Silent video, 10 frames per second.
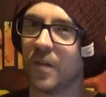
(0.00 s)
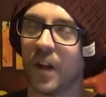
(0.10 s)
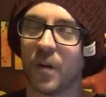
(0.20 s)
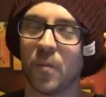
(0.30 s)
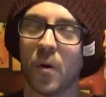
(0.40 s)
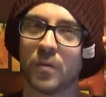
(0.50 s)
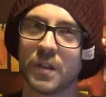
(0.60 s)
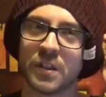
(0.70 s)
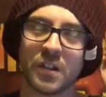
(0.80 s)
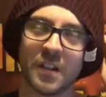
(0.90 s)
like World
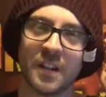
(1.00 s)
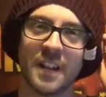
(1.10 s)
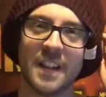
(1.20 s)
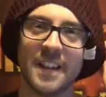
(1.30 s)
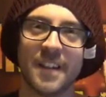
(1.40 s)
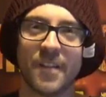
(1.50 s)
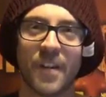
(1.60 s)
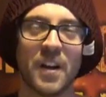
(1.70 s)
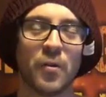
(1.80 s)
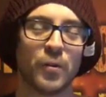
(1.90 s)
Eater
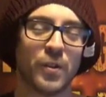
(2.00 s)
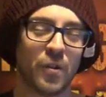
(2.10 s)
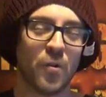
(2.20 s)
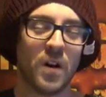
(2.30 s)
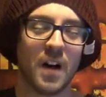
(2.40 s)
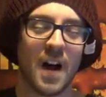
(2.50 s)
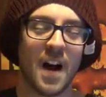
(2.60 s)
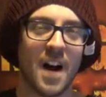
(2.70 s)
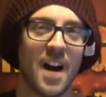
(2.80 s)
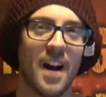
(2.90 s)
rhinos and go, "Ha
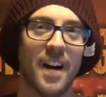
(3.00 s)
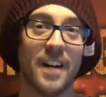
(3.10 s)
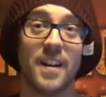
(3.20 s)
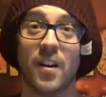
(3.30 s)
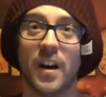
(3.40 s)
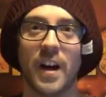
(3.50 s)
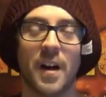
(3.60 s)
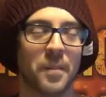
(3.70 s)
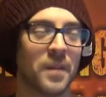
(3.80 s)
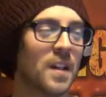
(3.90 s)
ha, here I
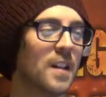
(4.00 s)
am.